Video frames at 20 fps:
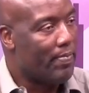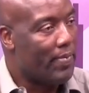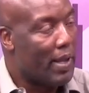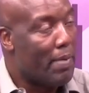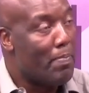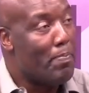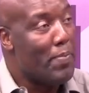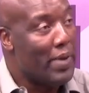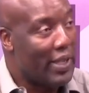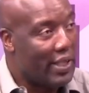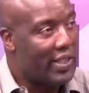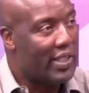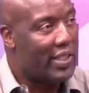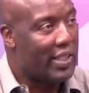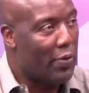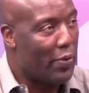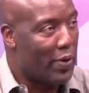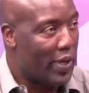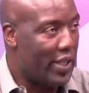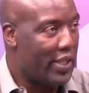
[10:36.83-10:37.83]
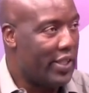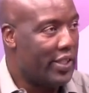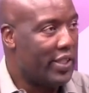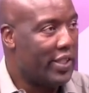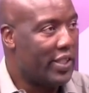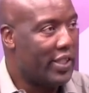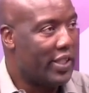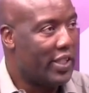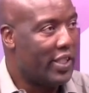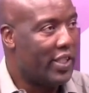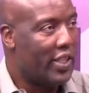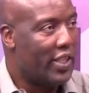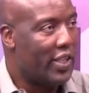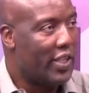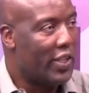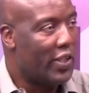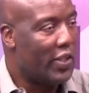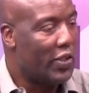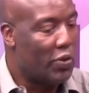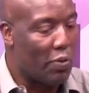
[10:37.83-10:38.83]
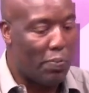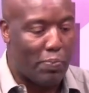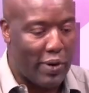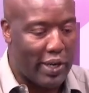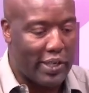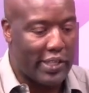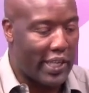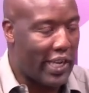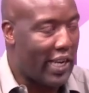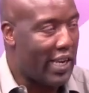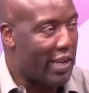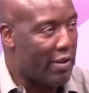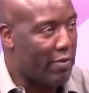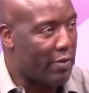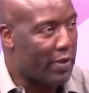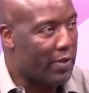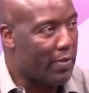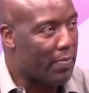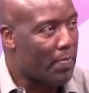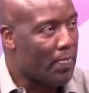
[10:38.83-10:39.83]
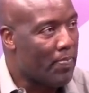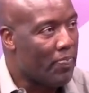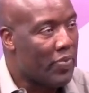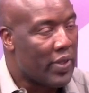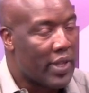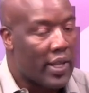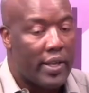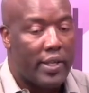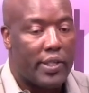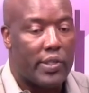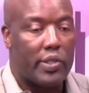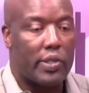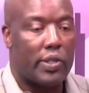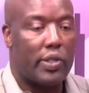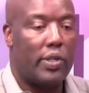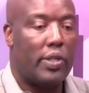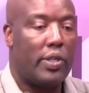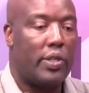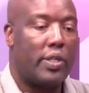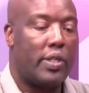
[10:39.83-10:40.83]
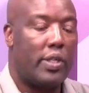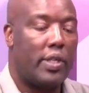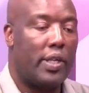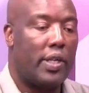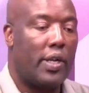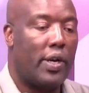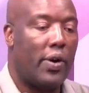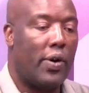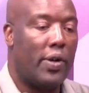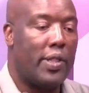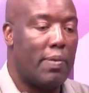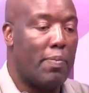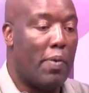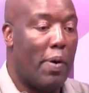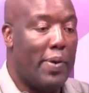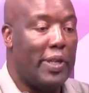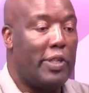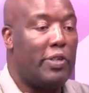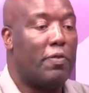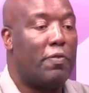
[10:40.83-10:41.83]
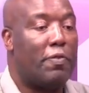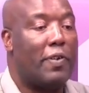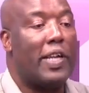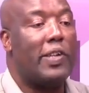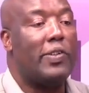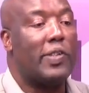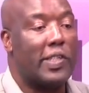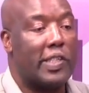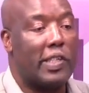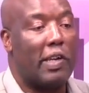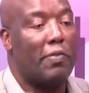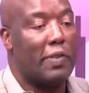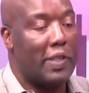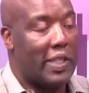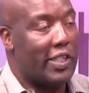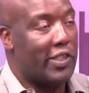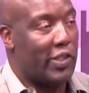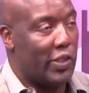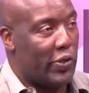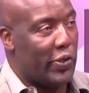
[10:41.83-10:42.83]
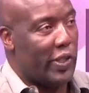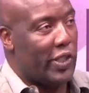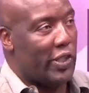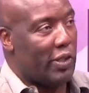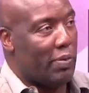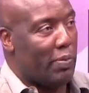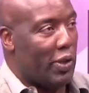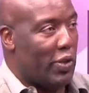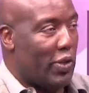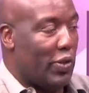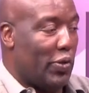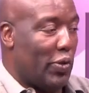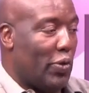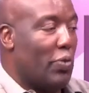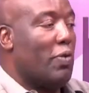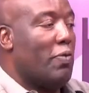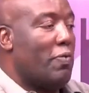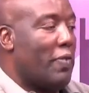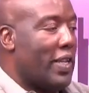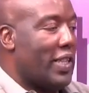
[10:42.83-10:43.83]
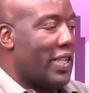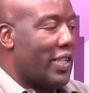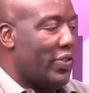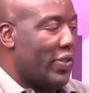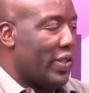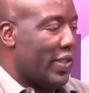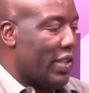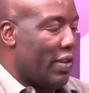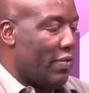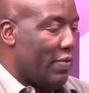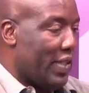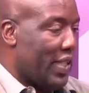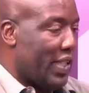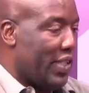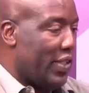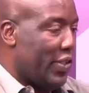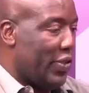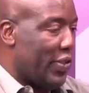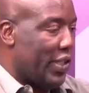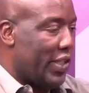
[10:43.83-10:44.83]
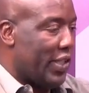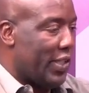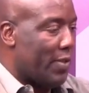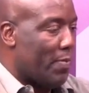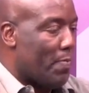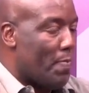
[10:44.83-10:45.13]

means the world to practically everyone. So the moment you find yourself in that situation, because you could find yourself in that situation,